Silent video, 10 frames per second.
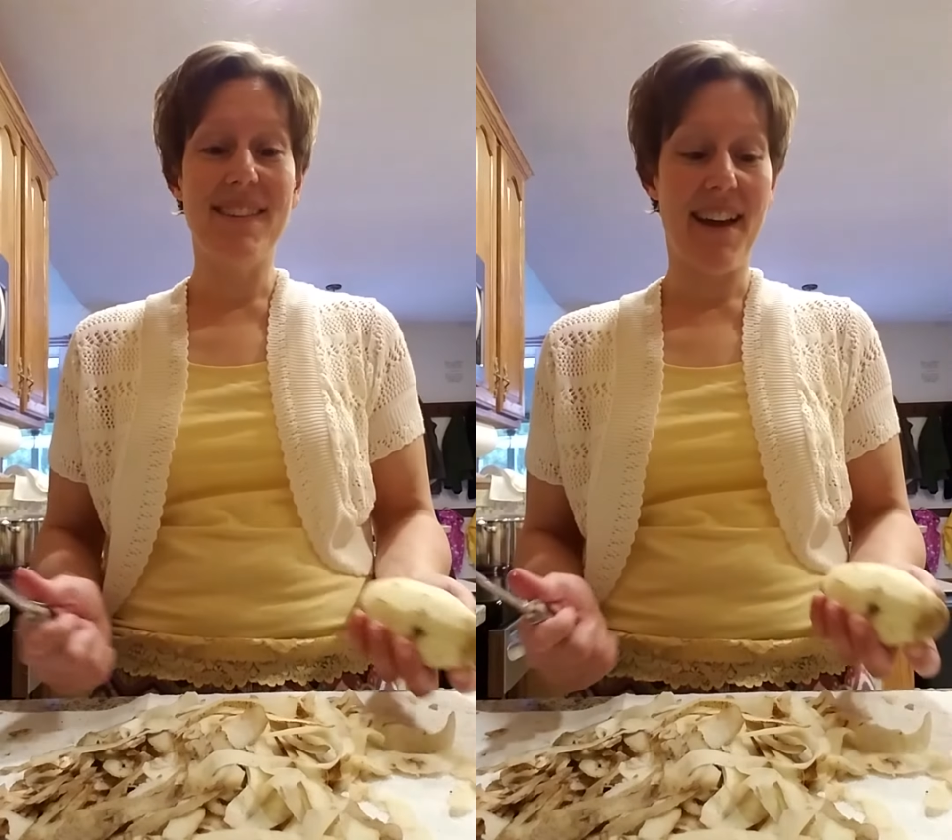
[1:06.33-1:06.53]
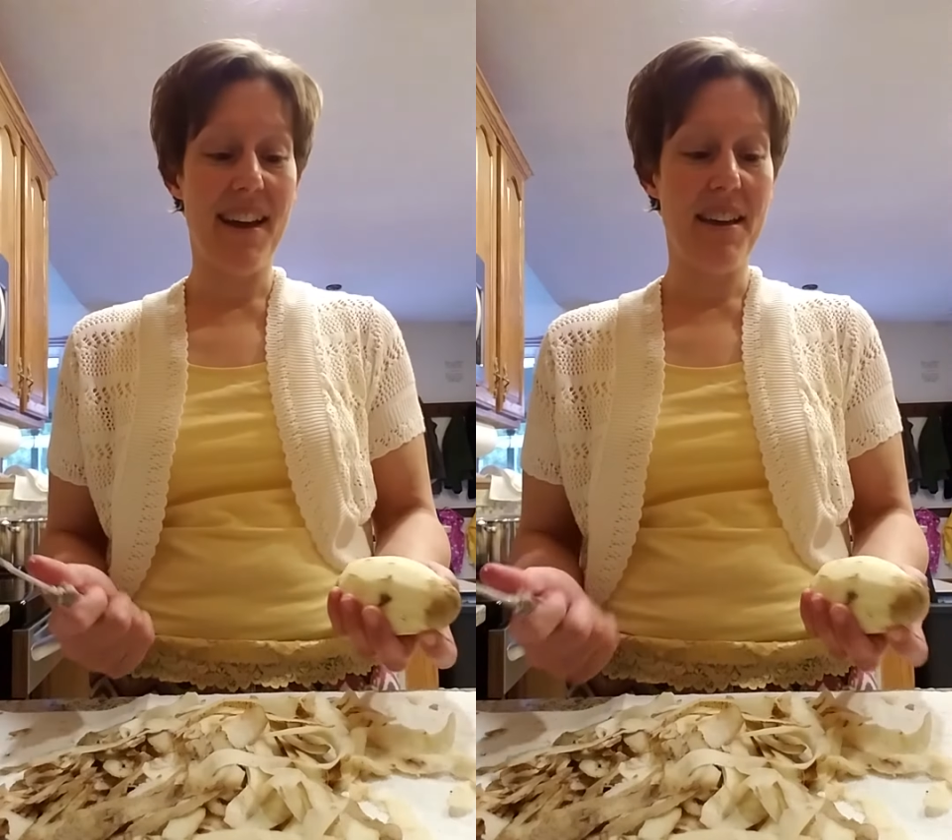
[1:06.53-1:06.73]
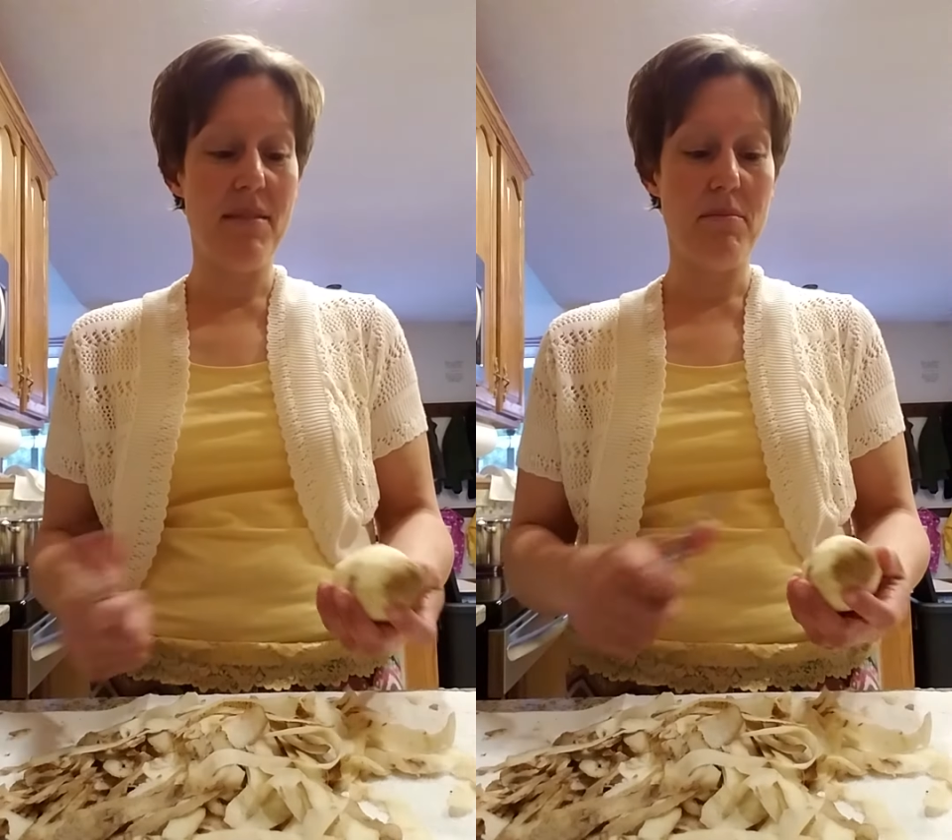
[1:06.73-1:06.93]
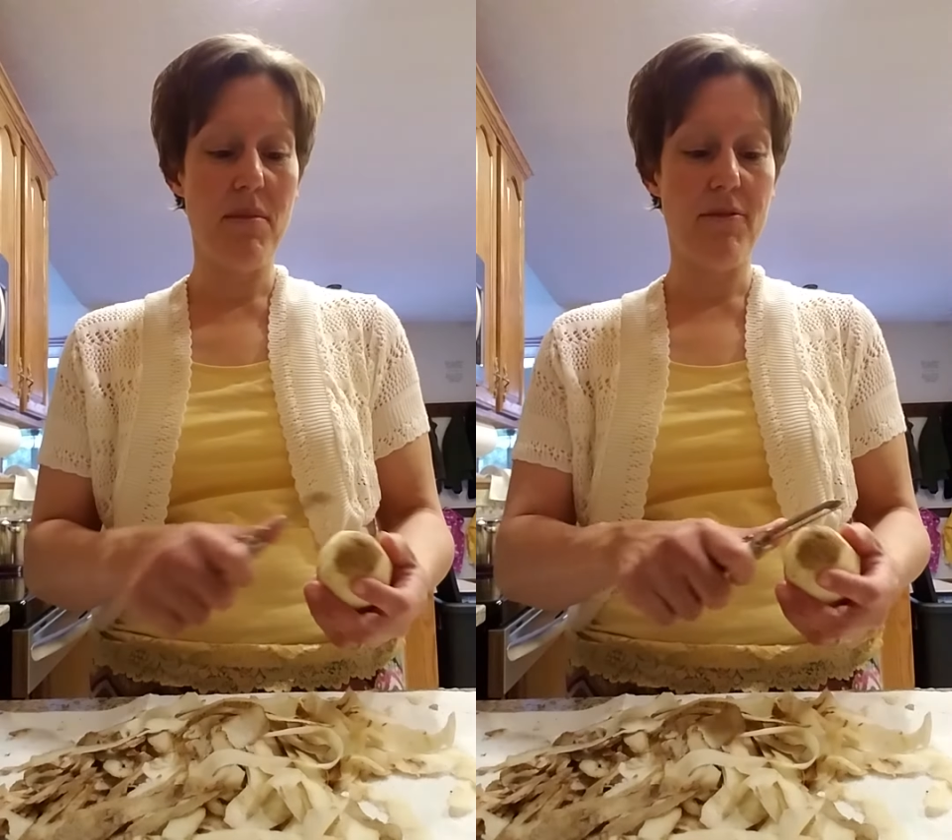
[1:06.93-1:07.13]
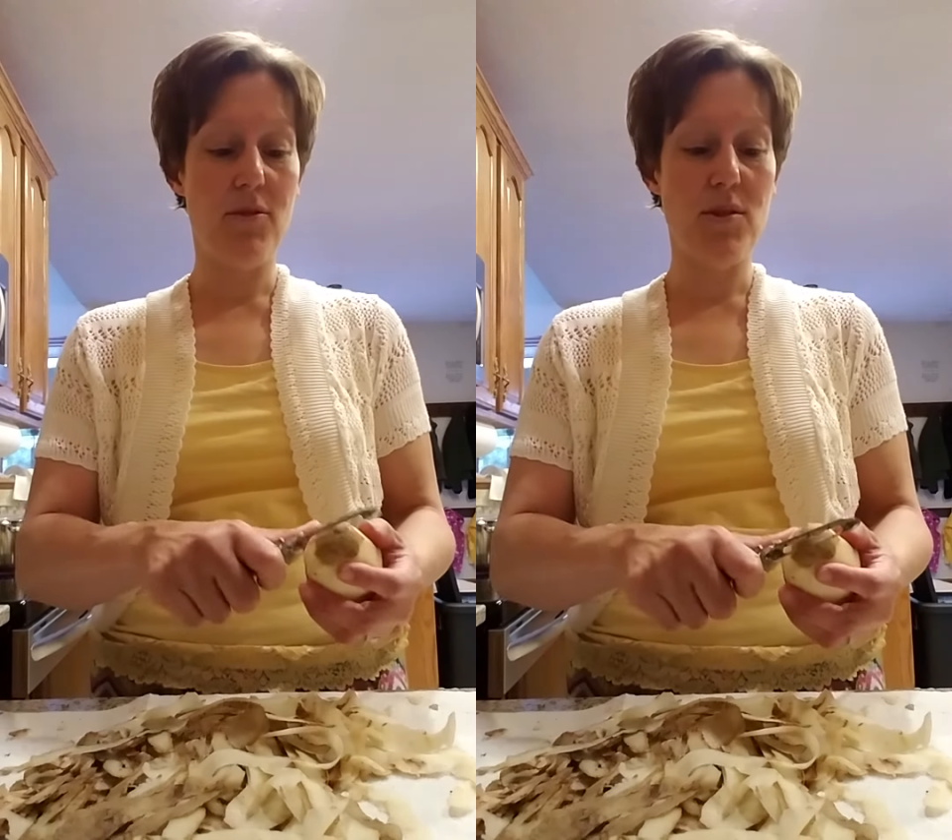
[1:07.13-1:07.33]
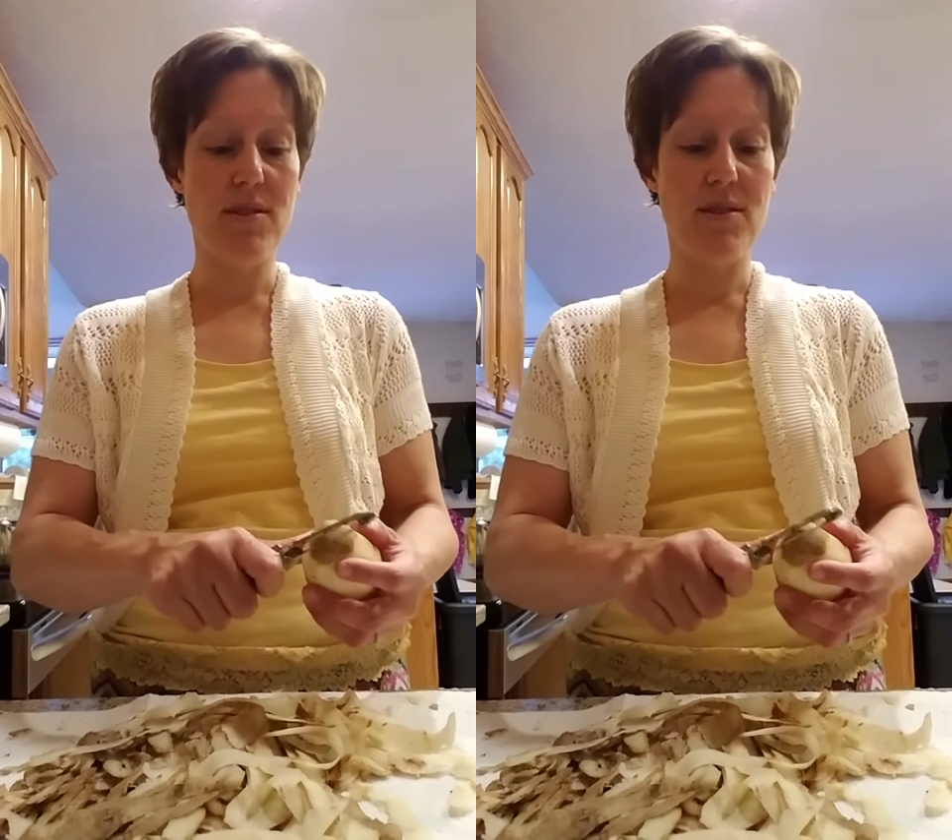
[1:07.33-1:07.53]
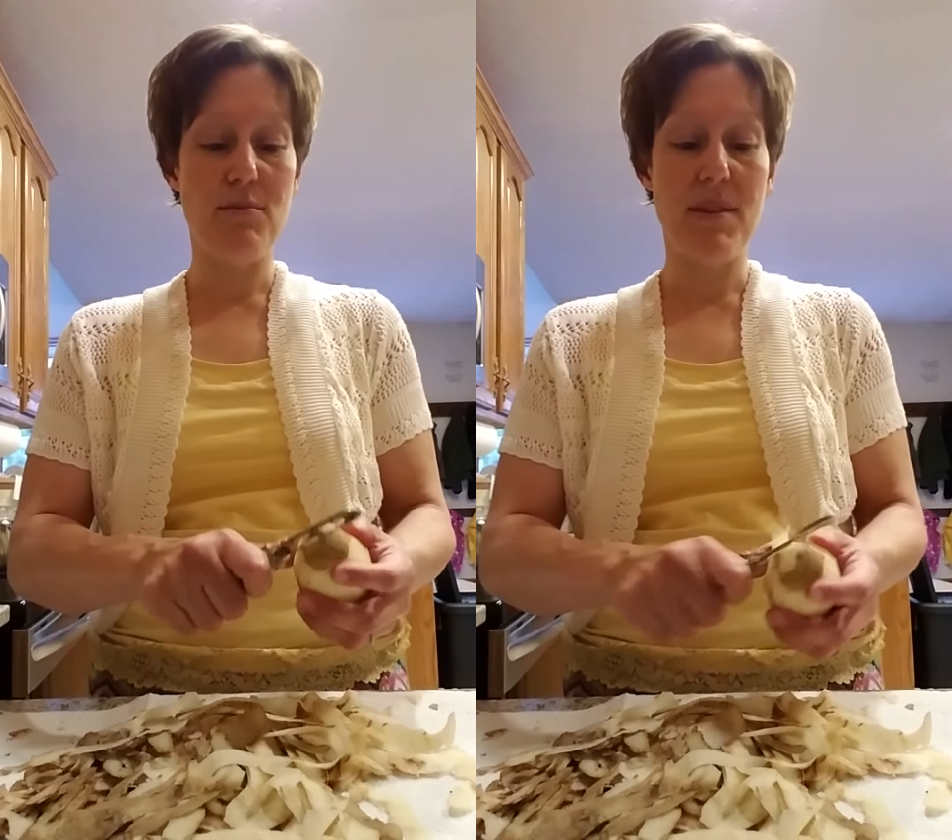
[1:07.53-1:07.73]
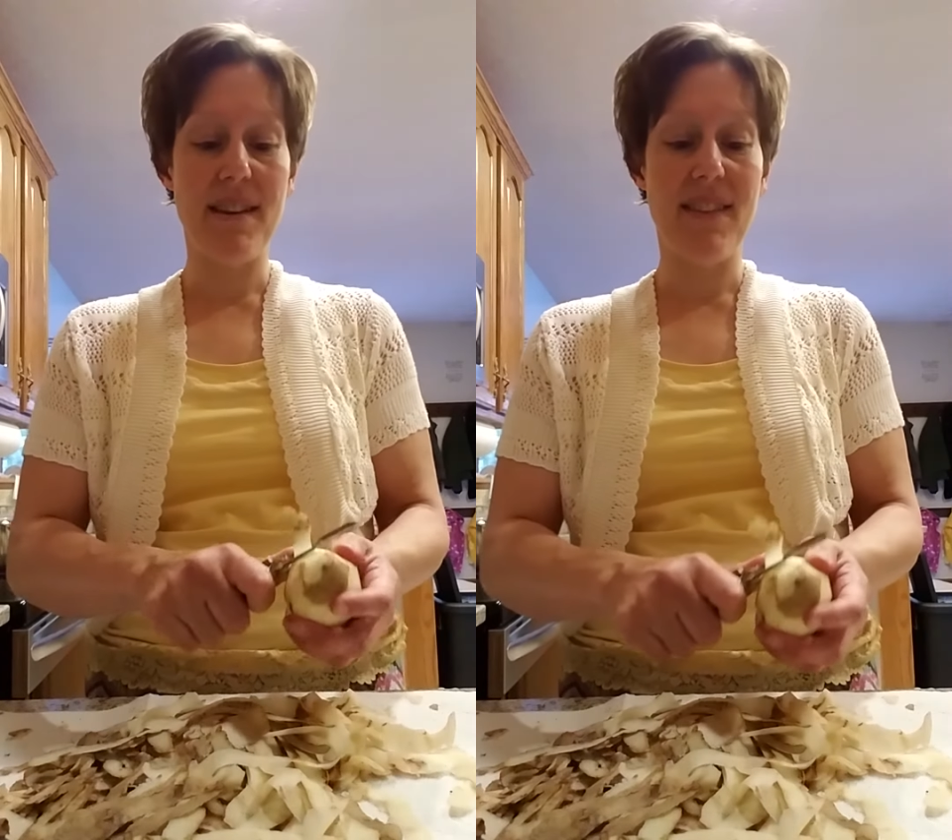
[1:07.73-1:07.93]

I am forced to be in